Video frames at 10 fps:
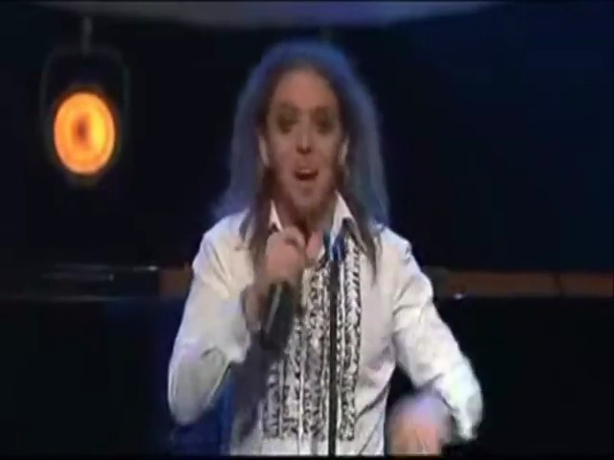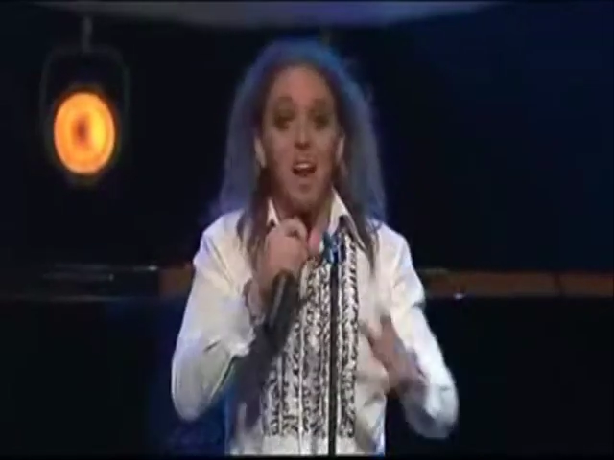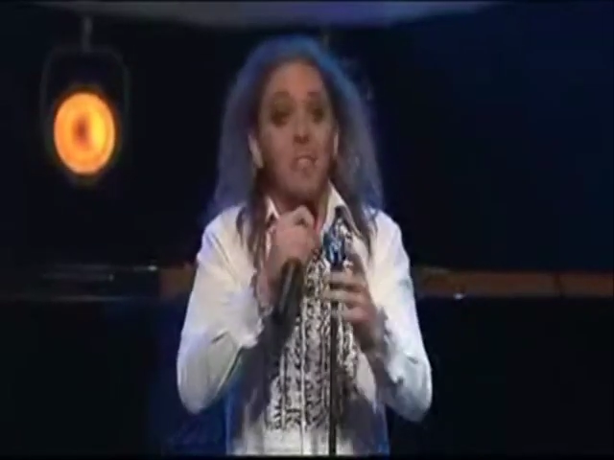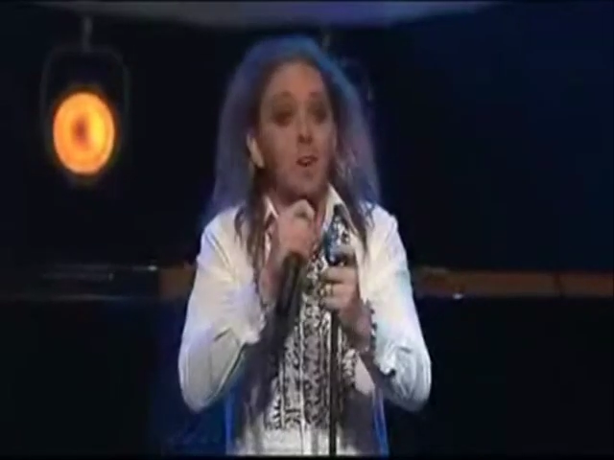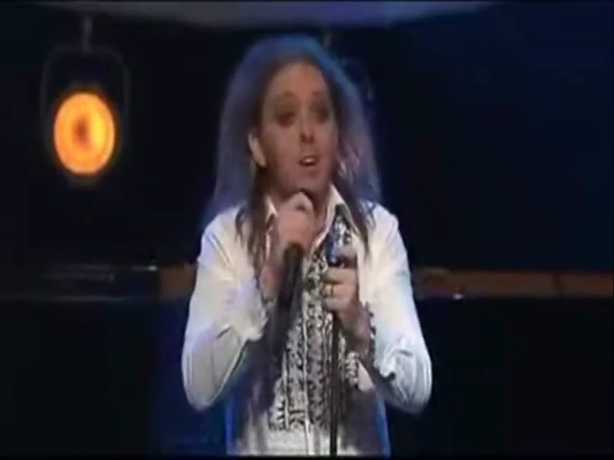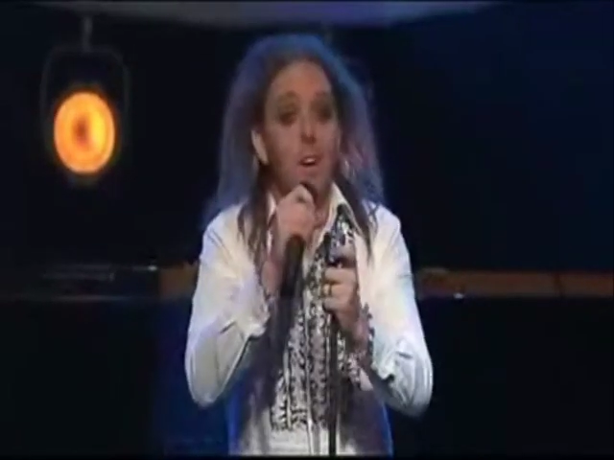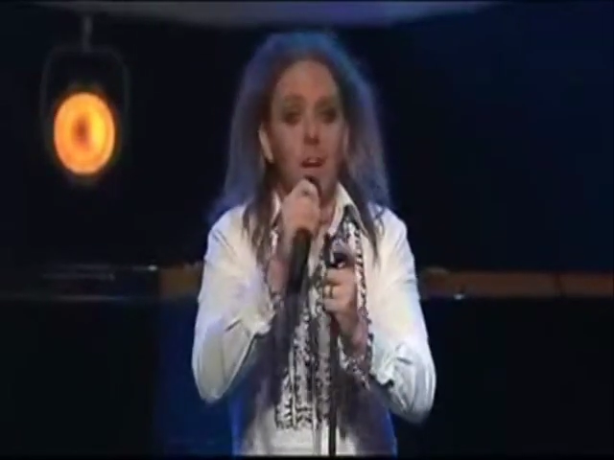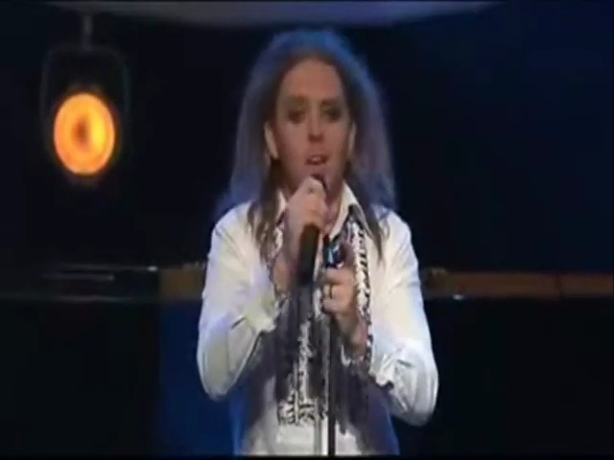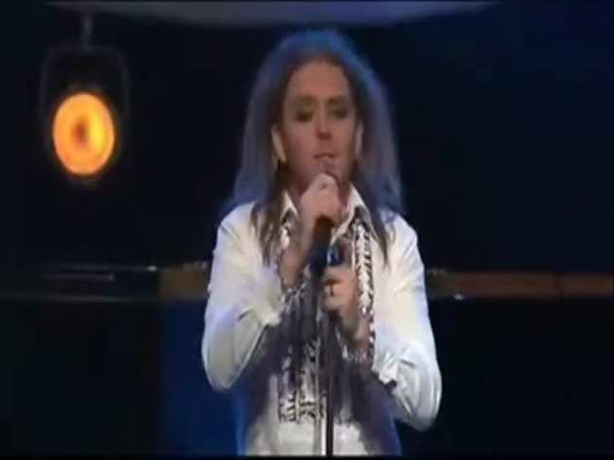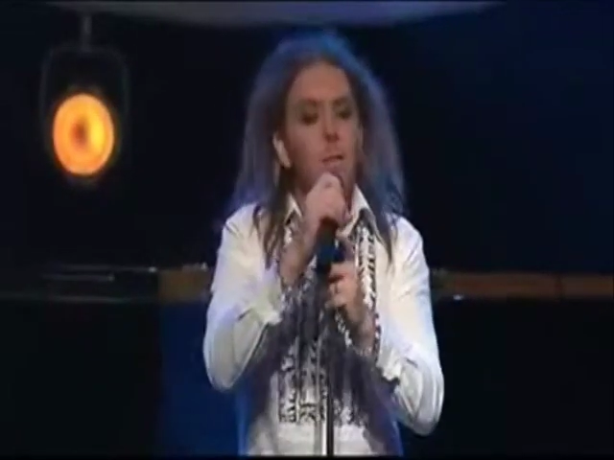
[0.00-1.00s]
But I love her.
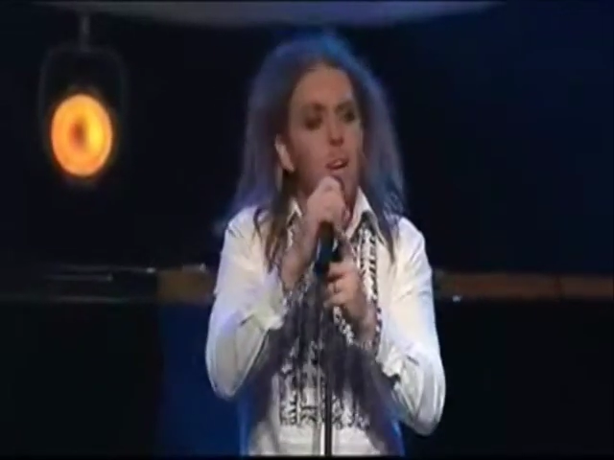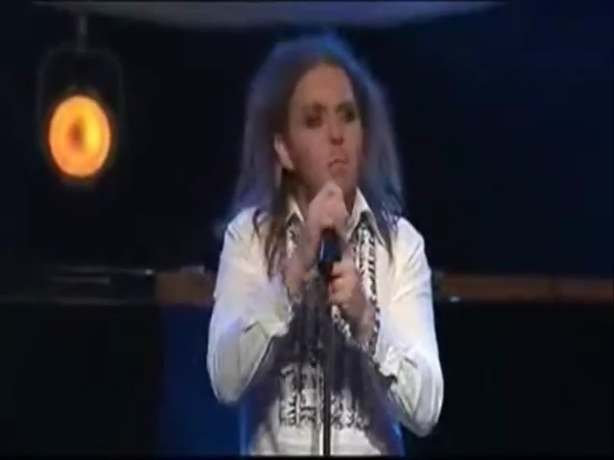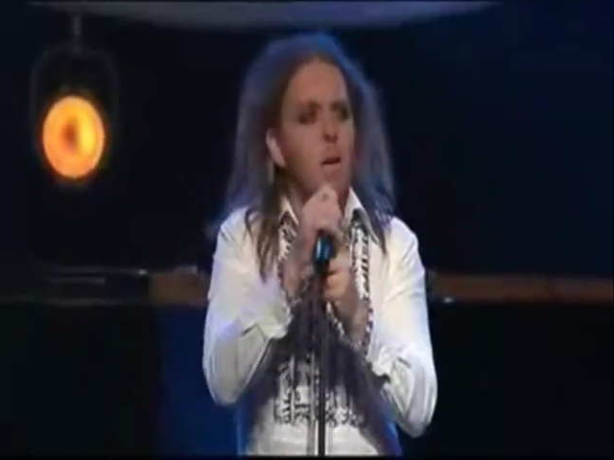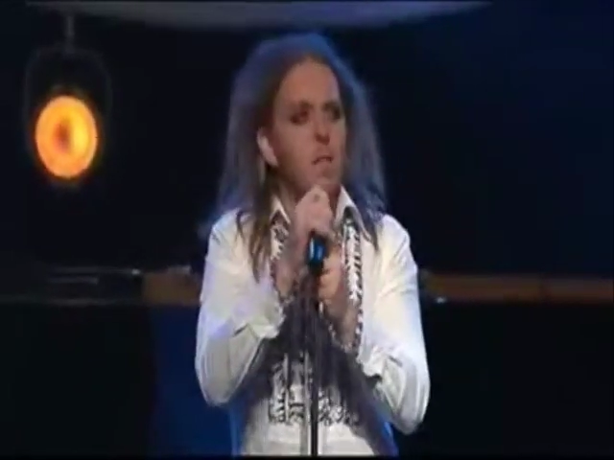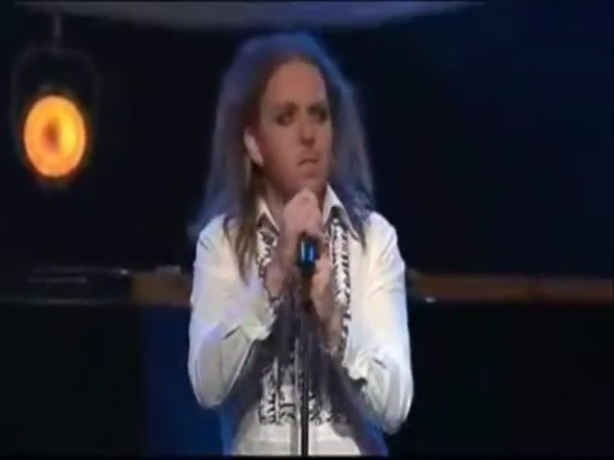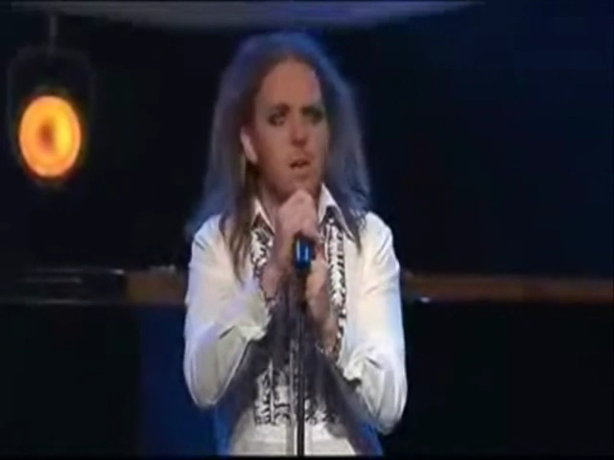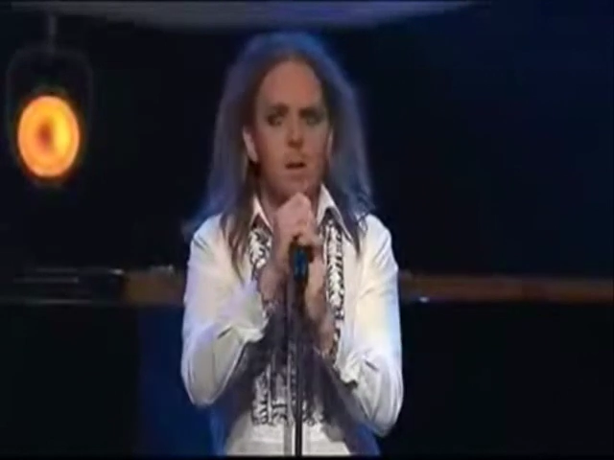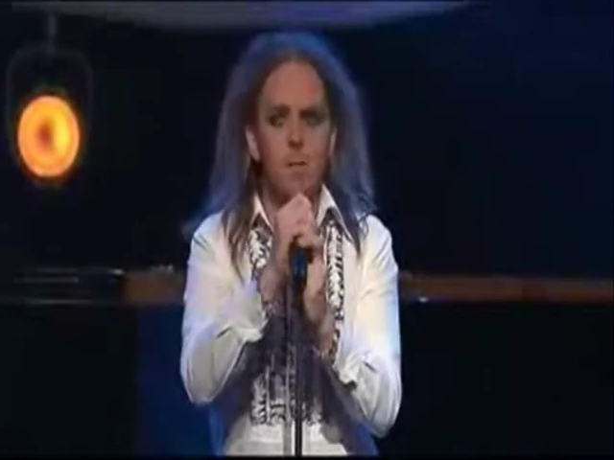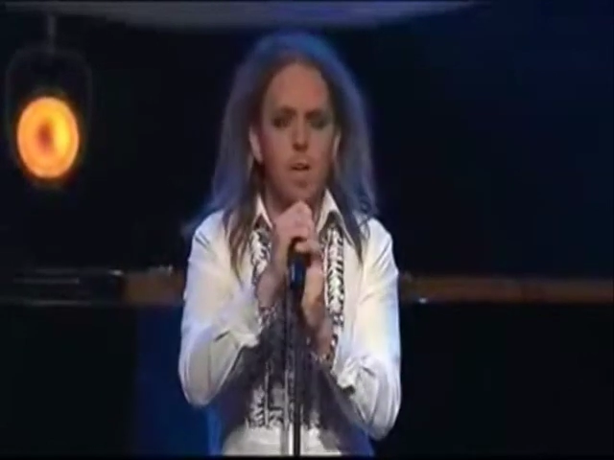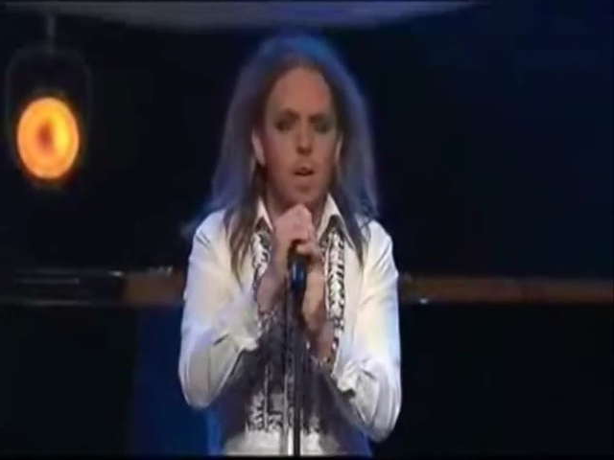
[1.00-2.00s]
I love her very much, you know,
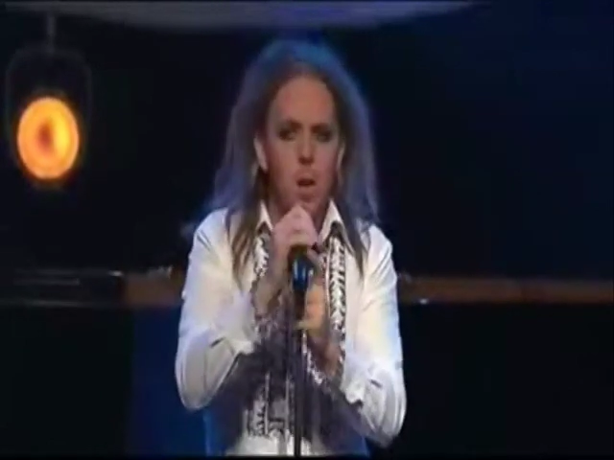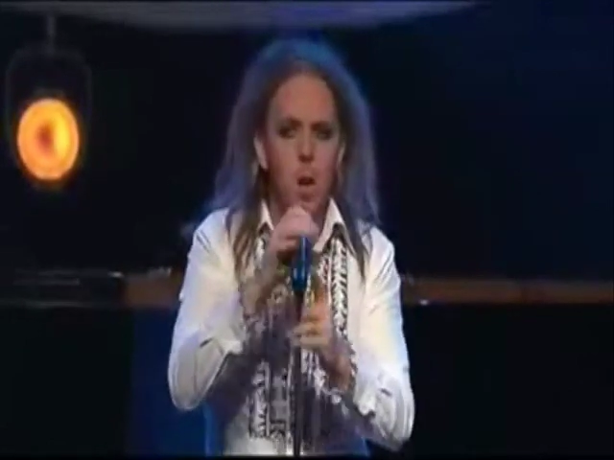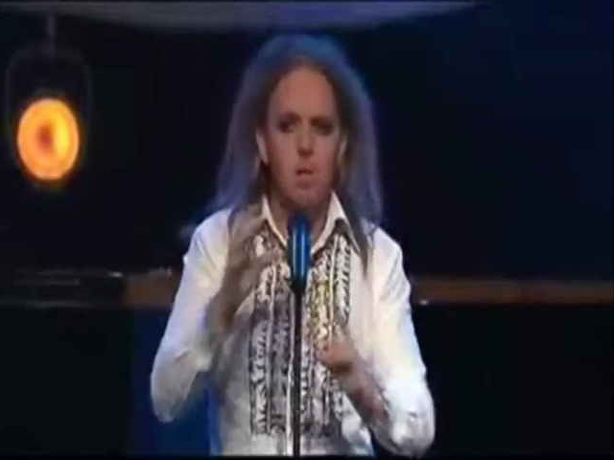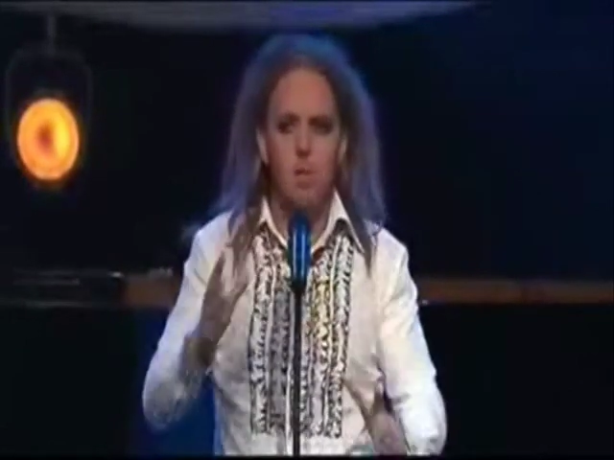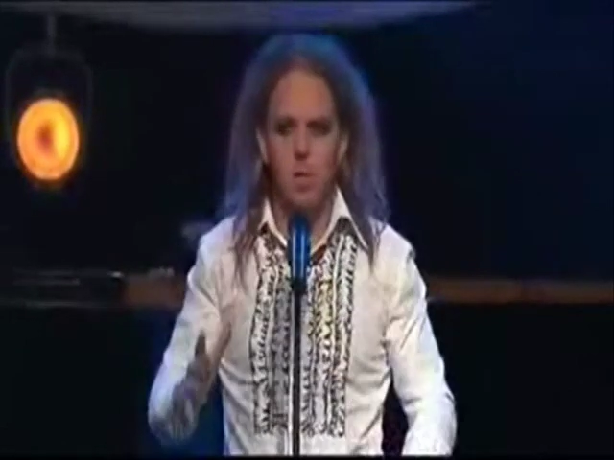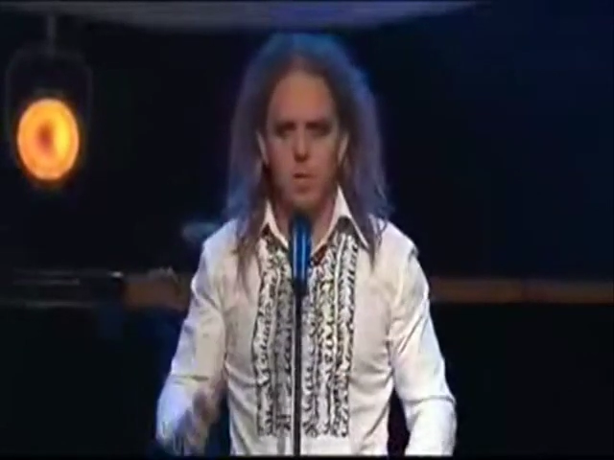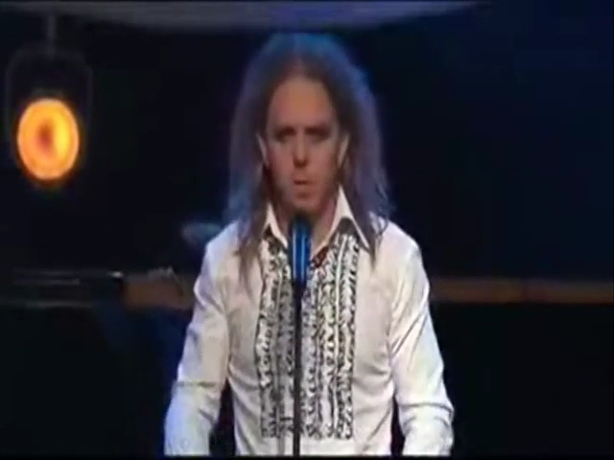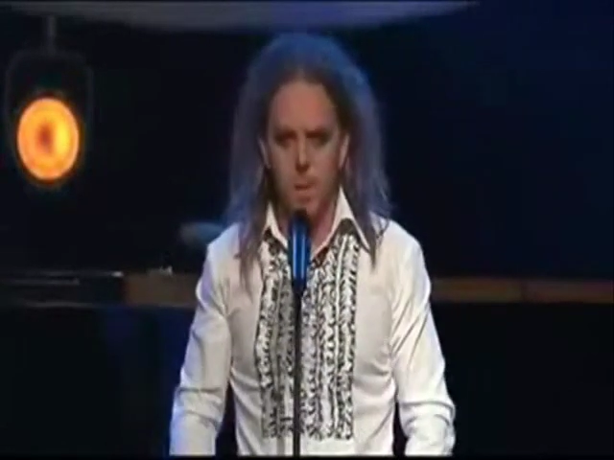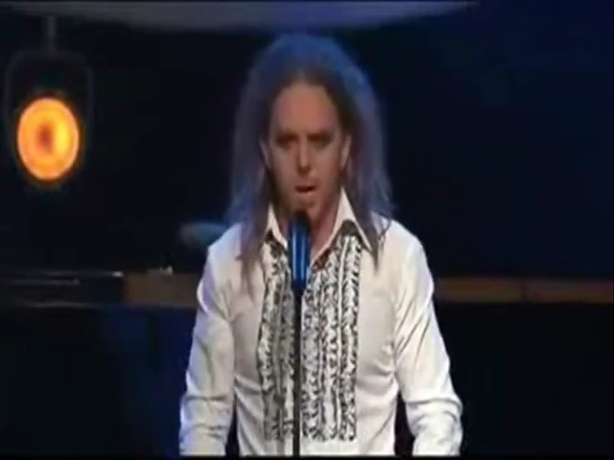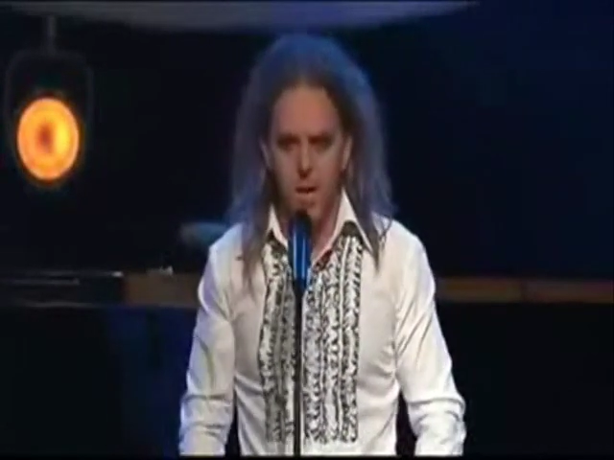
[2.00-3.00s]
and I've written a lot of
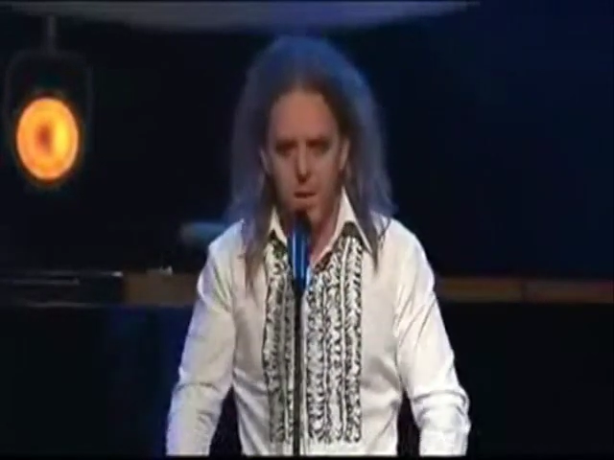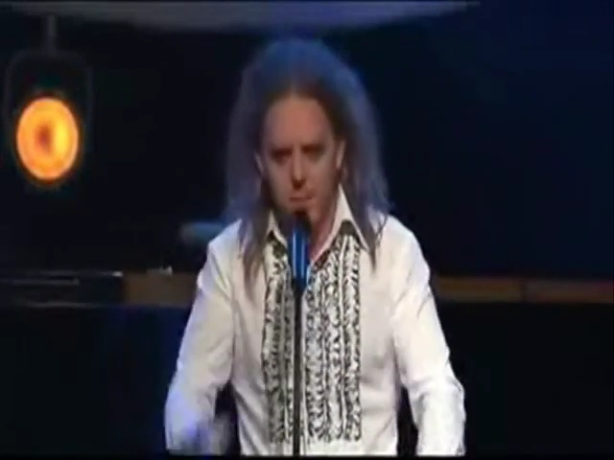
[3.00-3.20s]
songs about her.